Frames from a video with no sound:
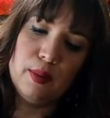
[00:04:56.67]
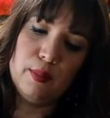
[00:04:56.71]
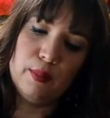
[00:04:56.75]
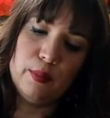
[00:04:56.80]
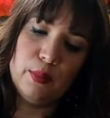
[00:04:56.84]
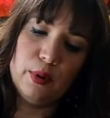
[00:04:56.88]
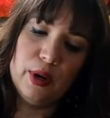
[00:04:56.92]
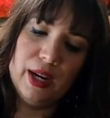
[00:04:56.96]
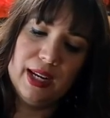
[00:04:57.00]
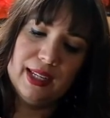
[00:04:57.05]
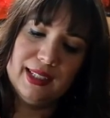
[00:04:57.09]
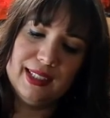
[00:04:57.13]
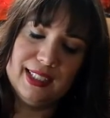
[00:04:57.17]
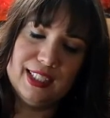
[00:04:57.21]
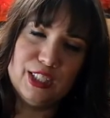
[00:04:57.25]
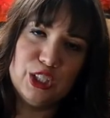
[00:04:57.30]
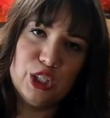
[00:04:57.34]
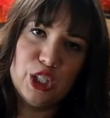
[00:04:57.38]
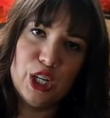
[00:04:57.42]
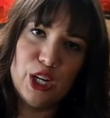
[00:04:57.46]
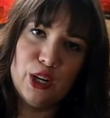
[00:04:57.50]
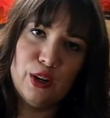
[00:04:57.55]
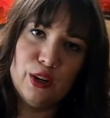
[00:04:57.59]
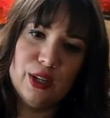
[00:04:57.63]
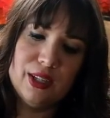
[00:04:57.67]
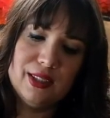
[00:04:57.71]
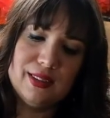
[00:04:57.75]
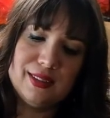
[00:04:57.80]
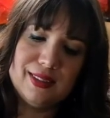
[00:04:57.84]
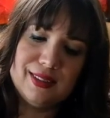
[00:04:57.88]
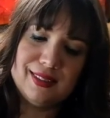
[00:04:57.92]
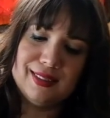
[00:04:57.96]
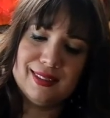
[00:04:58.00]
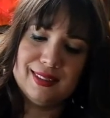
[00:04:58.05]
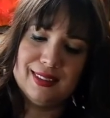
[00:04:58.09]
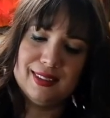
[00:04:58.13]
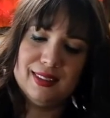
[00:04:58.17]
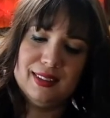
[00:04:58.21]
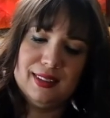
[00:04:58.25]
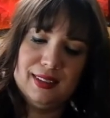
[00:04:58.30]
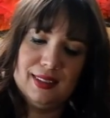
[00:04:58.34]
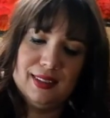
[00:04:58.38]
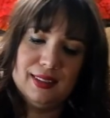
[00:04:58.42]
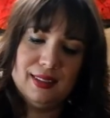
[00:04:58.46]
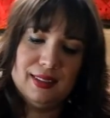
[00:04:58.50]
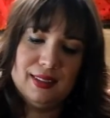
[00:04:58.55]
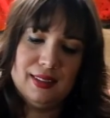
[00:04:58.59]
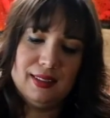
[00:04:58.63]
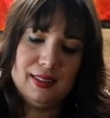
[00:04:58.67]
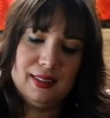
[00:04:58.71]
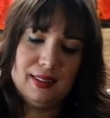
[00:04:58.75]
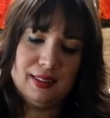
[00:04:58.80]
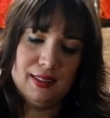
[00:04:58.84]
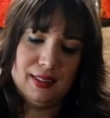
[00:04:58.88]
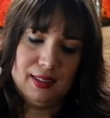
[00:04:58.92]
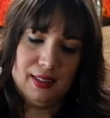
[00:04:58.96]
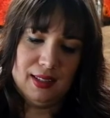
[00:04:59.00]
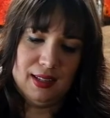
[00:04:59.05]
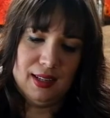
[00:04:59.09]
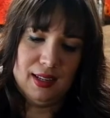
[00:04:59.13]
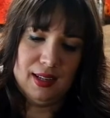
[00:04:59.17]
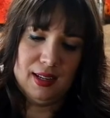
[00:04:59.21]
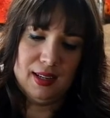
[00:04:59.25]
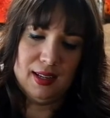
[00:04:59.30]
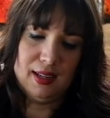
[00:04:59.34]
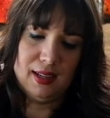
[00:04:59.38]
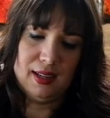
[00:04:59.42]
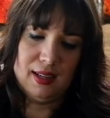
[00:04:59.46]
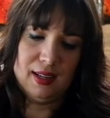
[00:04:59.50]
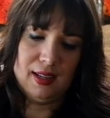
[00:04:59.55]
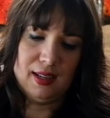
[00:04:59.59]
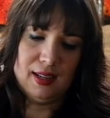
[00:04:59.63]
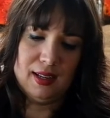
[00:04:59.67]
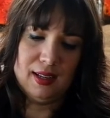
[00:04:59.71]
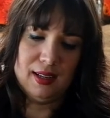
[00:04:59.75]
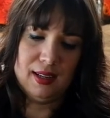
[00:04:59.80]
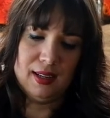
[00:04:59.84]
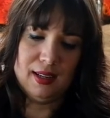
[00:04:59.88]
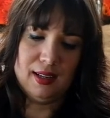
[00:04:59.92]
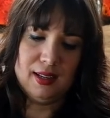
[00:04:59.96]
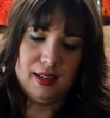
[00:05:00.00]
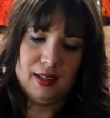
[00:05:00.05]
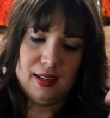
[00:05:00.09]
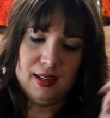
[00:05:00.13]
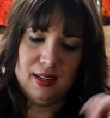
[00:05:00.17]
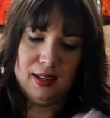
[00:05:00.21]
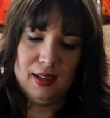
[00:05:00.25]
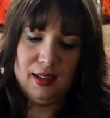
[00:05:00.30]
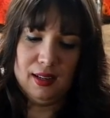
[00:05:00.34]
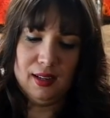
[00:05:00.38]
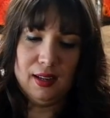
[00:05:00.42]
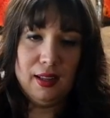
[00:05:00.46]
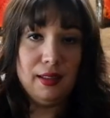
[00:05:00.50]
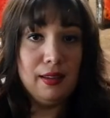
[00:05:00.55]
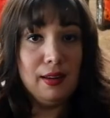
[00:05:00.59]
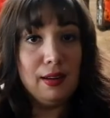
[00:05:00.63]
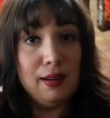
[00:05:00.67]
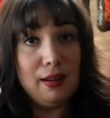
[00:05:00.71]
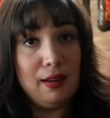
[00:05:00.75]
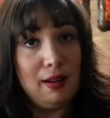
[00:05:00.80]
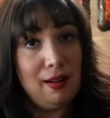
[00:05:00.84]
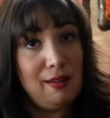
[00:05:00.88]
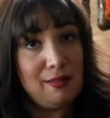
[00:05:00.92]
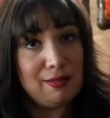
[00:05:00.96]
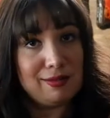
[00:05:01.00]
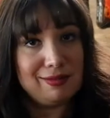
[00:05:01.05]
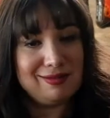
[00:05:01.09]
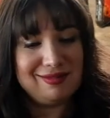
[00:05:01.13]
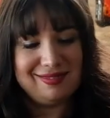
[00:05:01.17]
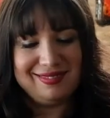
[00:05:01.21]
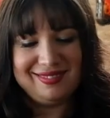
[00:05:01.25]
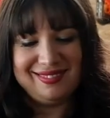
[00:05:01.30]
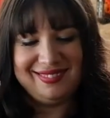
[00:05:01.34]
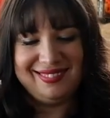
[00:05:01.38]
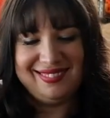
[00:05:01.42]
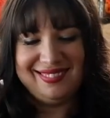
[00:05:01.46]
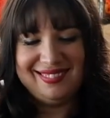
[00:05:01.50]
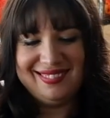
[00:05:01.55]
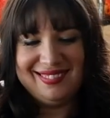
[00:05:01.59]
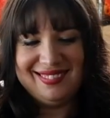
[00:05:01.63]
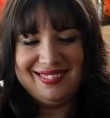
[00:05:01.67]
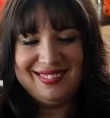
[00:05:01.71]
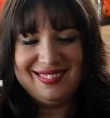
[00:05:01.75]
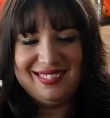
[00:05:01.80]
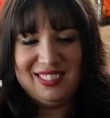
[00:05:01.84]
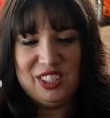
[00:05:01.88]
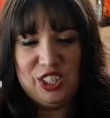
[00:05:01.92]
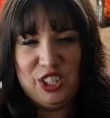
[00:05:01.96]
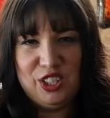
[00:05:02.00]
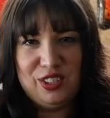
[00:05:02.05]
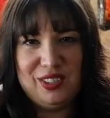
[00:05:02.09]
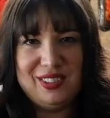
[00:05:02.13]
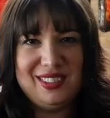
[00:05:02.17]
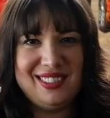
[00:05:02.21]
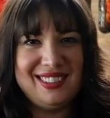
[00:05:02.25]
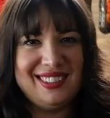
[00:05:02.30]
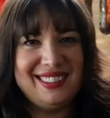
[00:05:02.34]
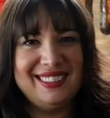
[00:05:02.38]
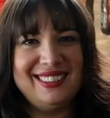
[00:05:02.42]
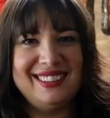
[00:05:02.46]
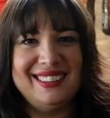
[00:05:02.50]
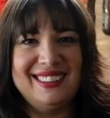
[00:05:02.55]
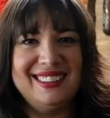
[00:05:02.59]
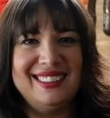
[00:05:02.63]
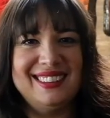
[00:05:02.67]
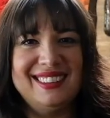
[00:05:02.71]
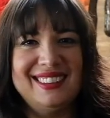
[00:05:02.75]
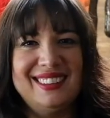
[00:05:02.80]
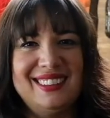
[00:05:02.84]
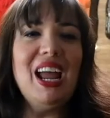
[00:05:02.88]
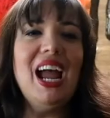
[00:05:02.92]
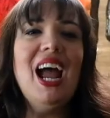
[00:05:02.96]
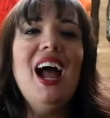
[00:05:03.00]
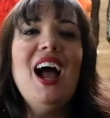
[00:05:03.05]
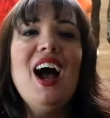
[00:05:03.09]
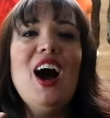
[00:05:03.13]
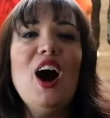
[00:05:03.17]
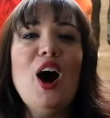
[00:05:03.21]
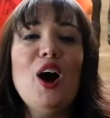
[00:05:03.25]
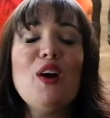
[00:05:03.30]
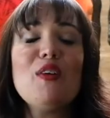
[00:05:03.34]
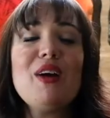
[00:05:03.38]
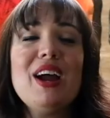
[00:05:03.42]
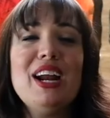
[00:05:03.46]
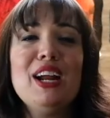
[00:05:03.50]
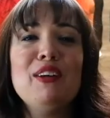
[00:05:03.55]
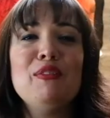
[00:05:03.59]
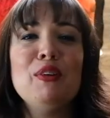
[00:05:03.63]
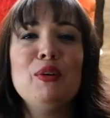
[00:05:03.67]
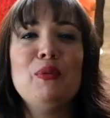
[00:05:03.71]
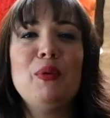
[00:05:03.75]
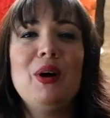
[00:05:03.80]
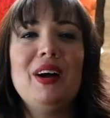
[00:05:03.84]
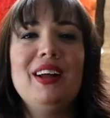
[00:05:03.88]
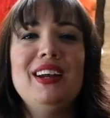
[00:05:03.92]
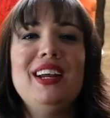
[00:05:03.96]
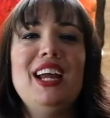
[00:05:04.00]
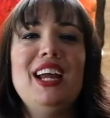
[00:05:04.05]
brandied cherries. And there you go. Cheers. All right, everyone,